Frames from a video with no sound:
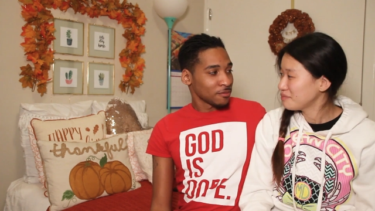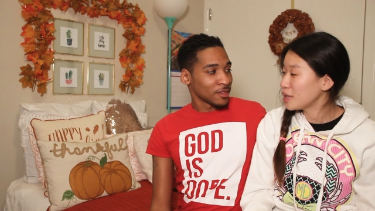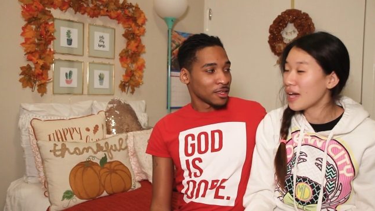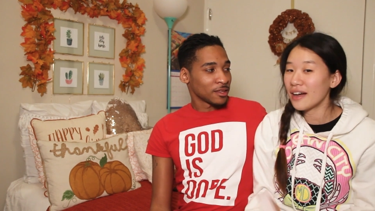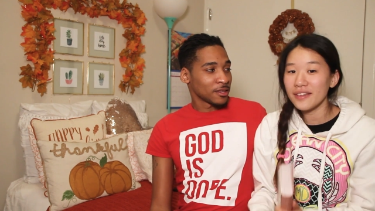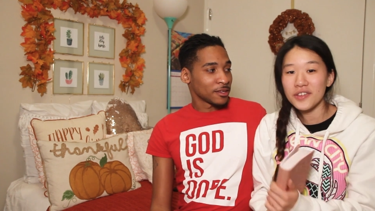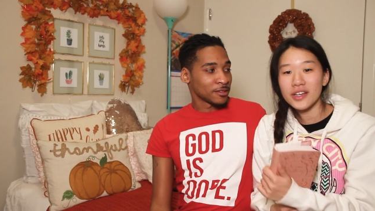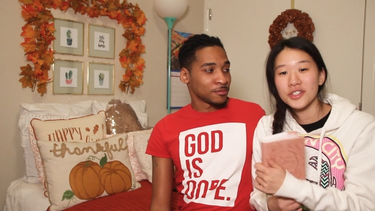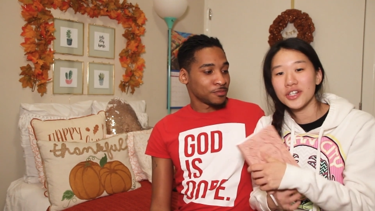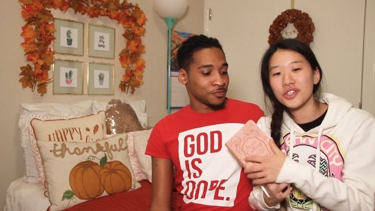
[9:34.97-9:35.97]
Speaker 1: But yeah, if you
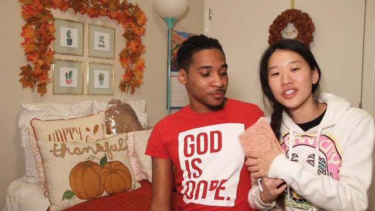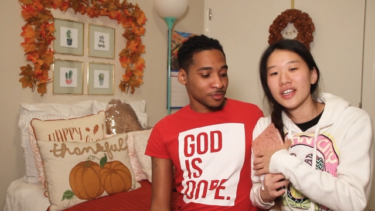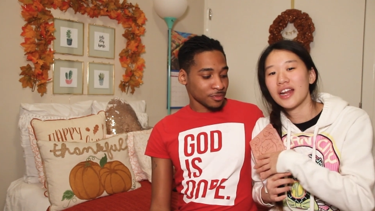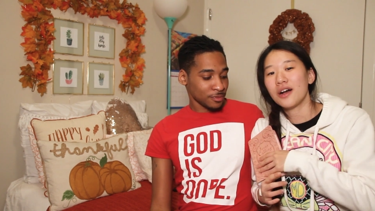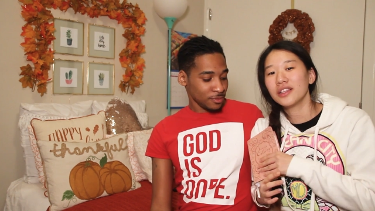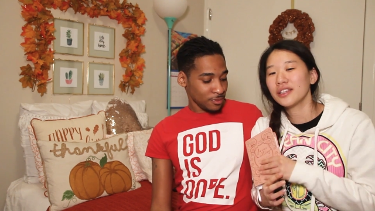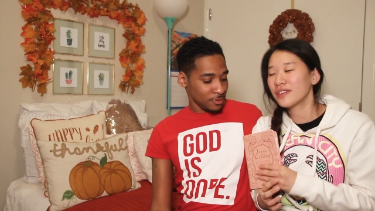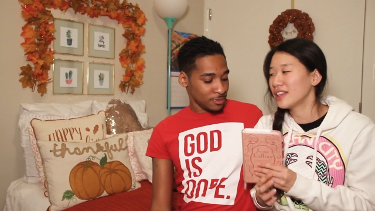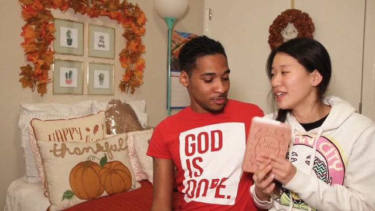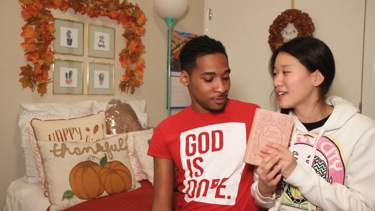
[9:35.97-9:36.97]
guys are interested, I'll leave
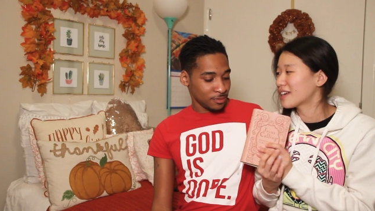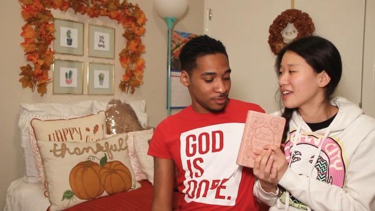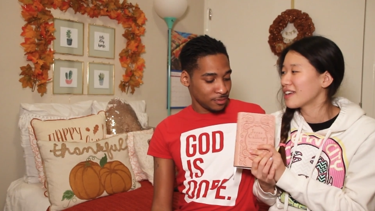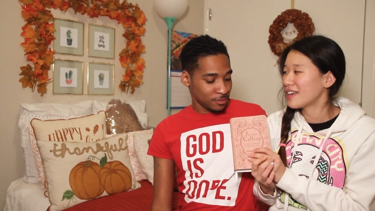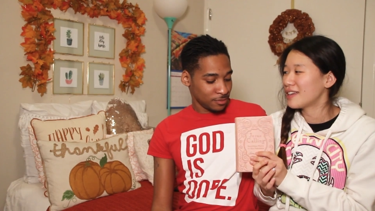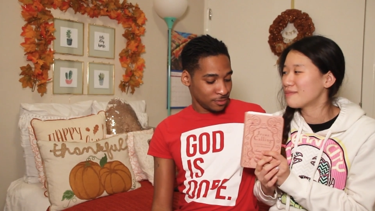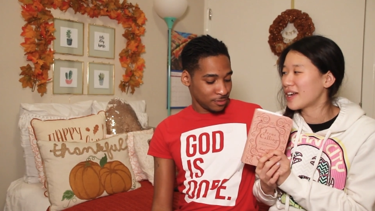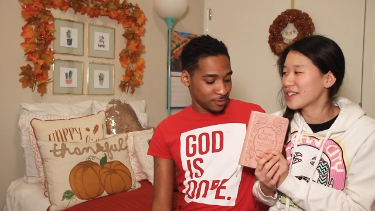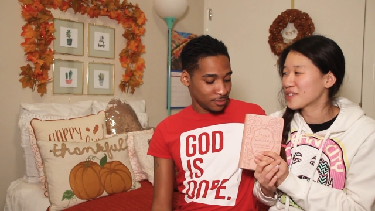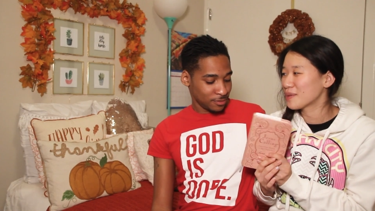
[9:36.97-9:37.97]
a link in
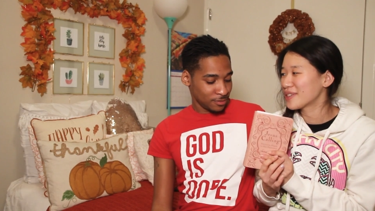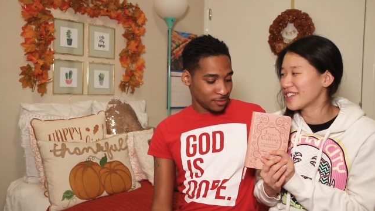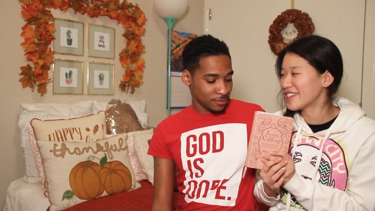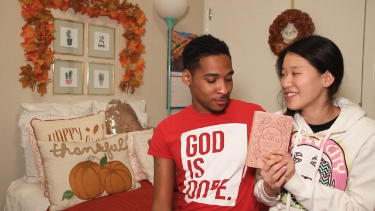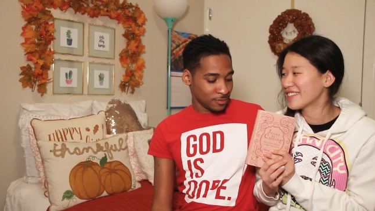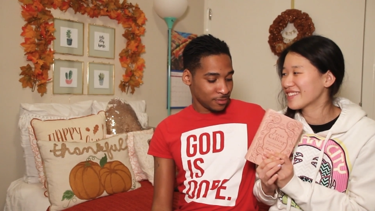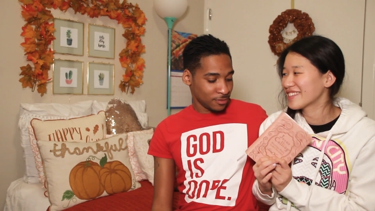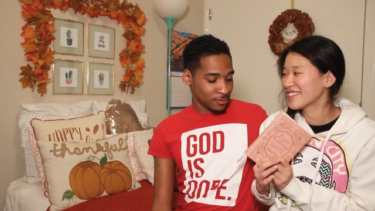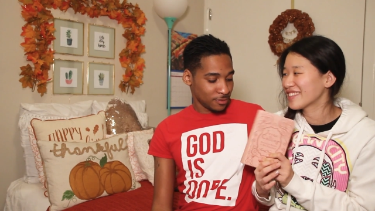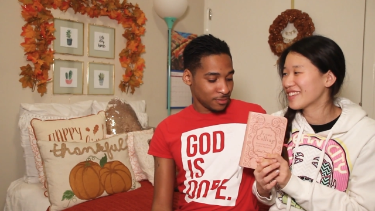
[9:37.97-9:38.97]
my description,
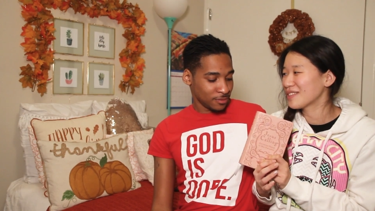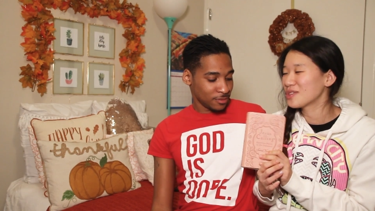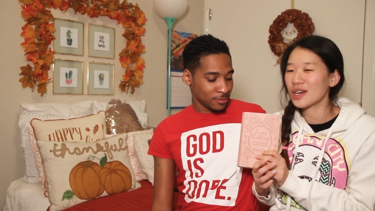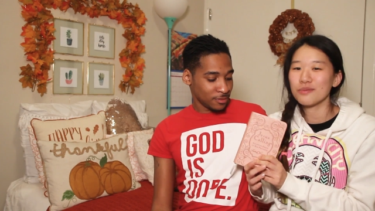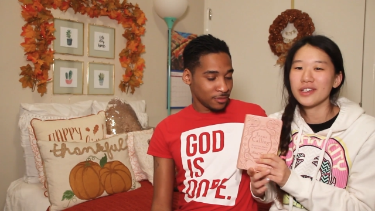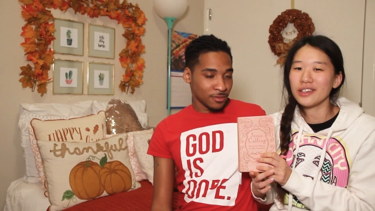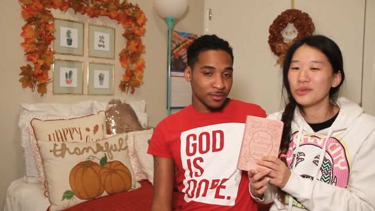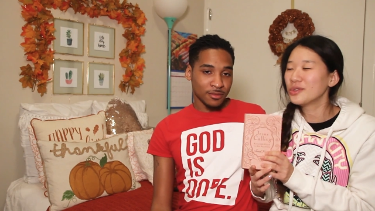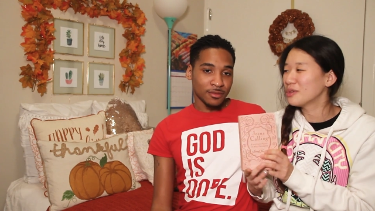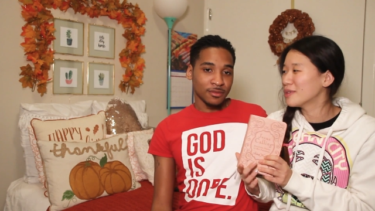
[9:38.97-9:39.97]
because I'm trying to be a
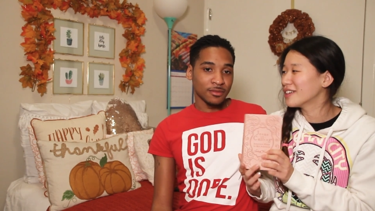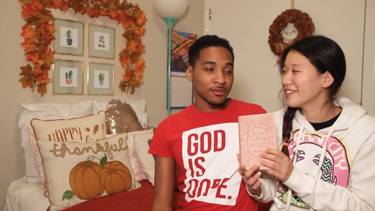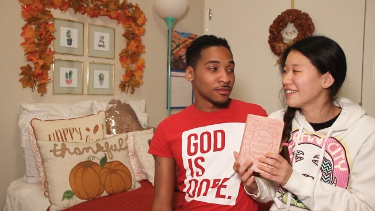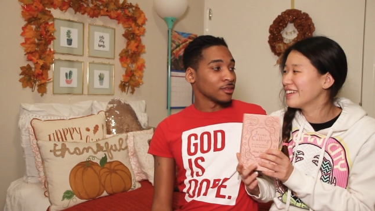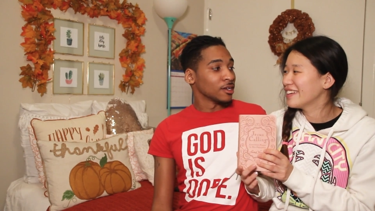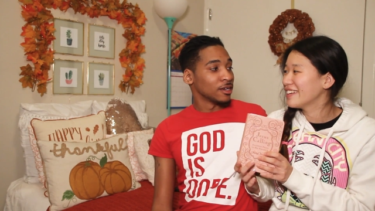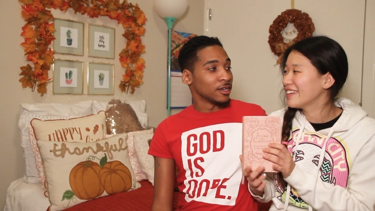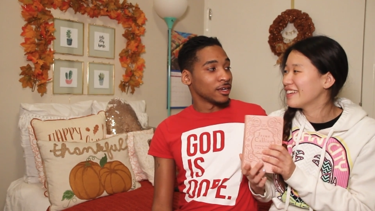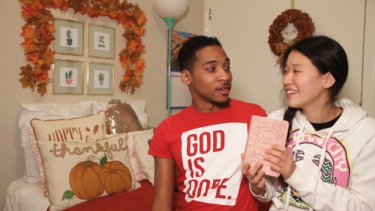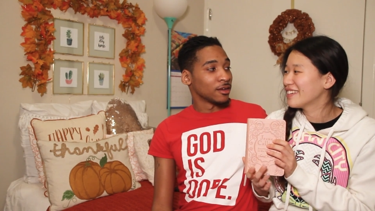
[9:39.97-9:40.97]
YouTuber.
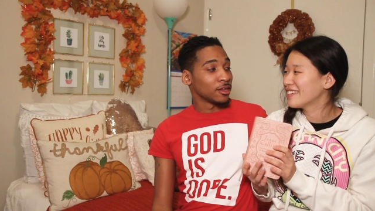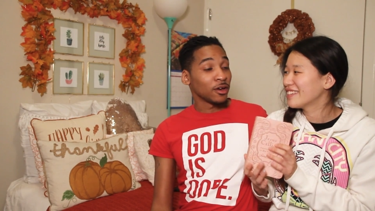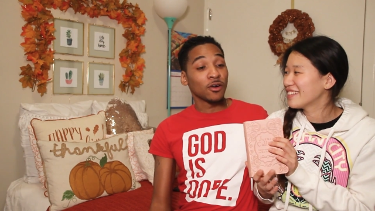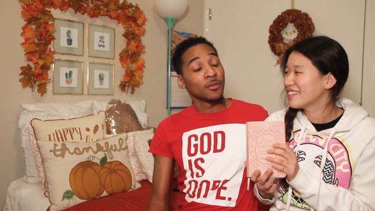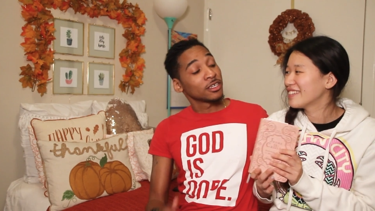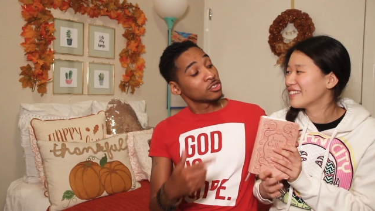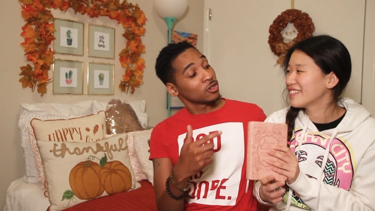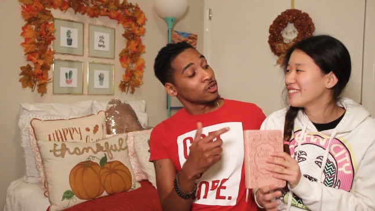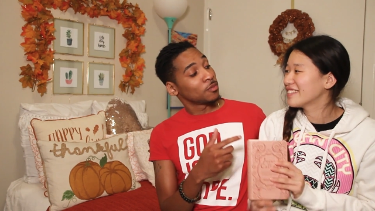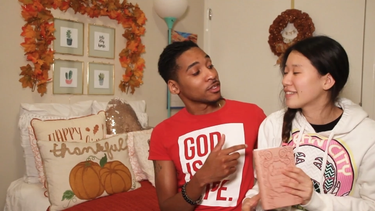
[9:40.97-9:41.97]
Speaker 2: Yeah. Yo, make
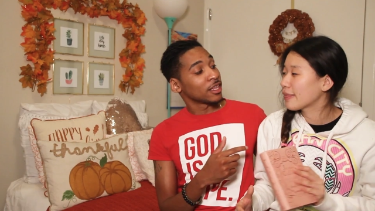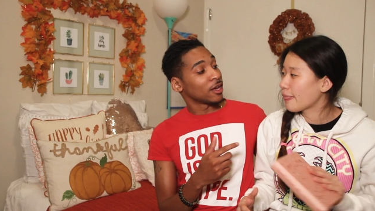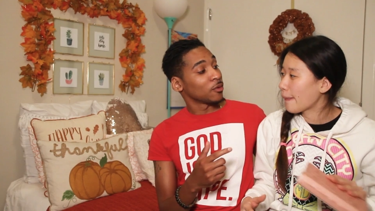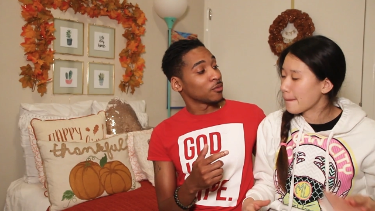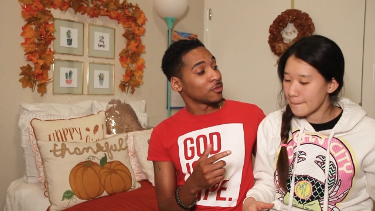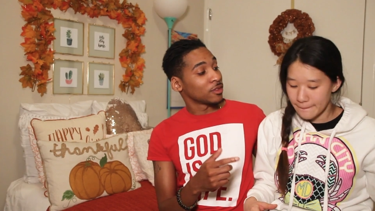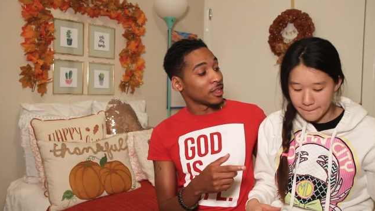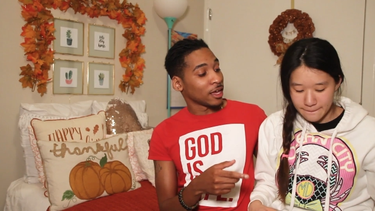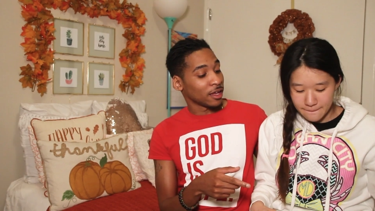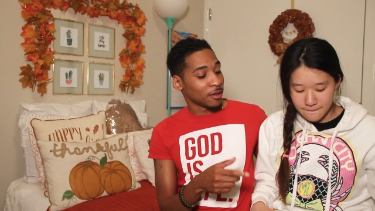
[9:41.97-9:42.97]
sure you put
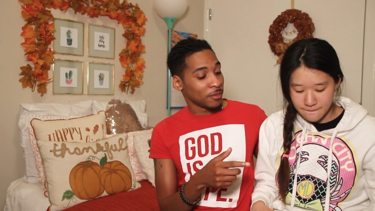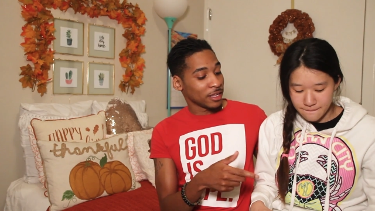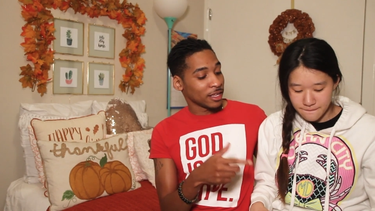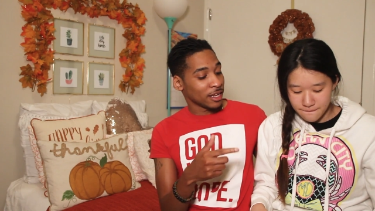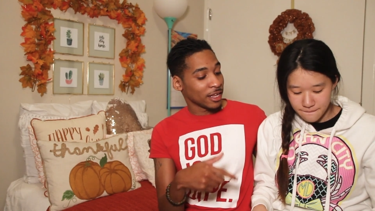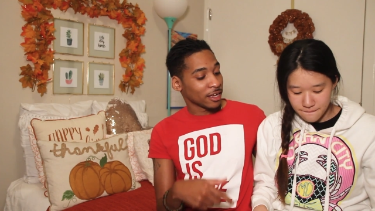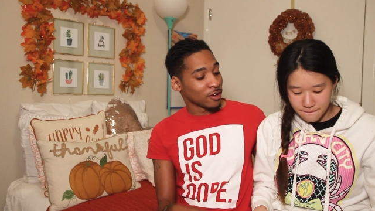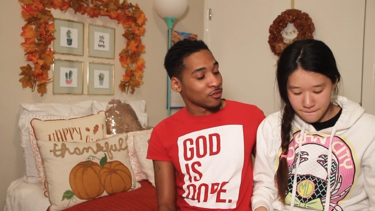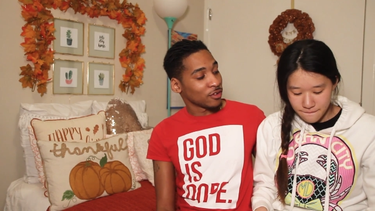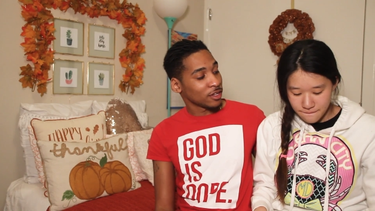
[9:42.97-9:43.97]
make that like
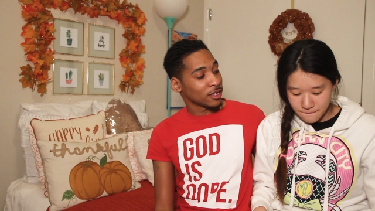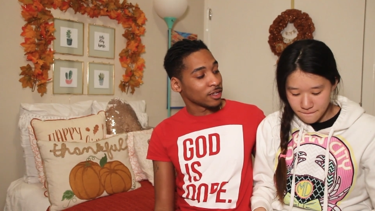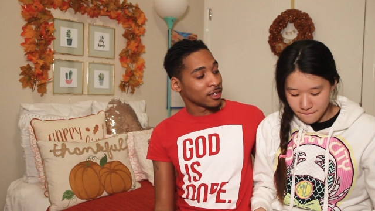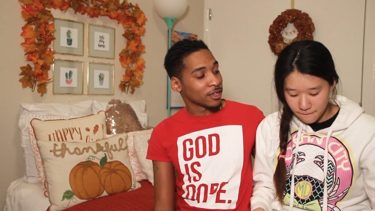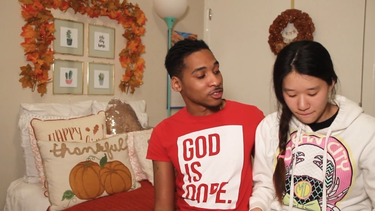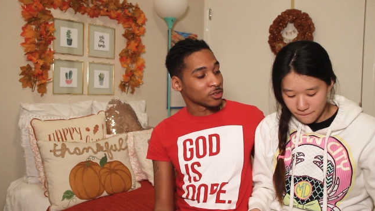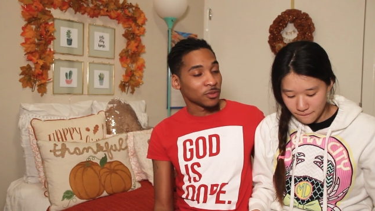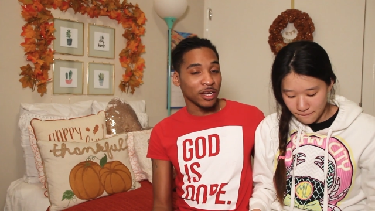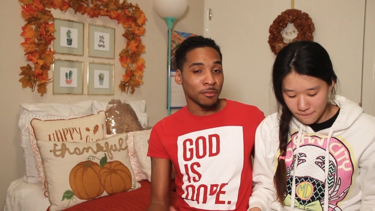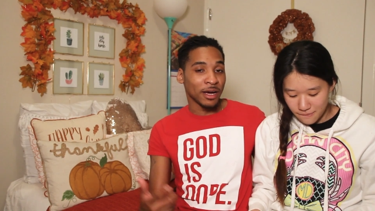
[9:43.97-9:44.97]
an affiliate link, so
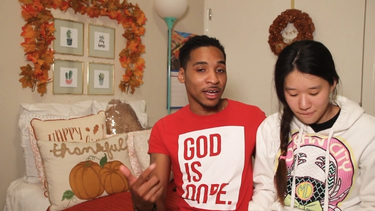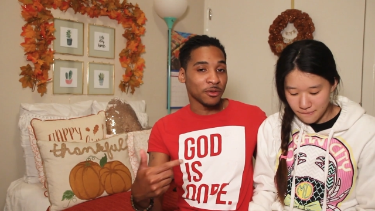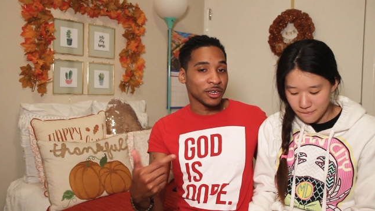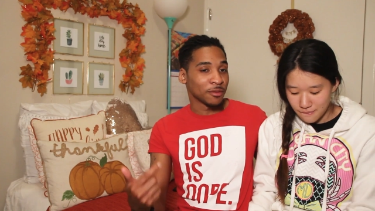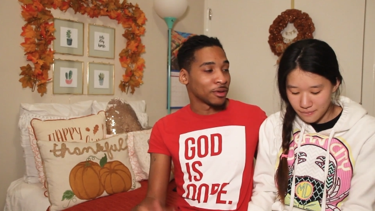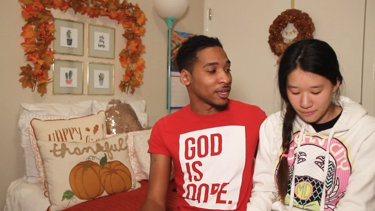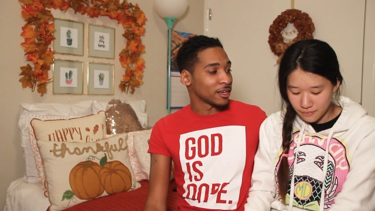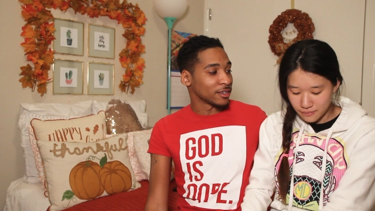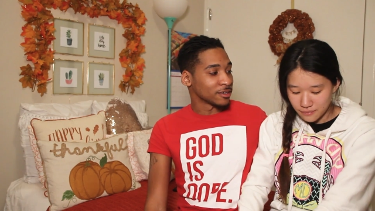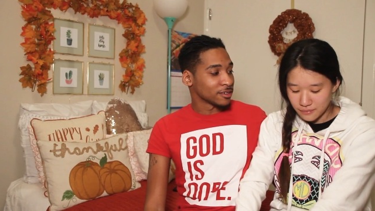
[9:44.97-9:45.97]
when they buy, we get
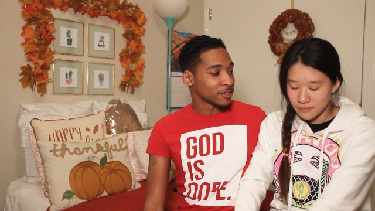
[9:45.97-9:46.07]
paid.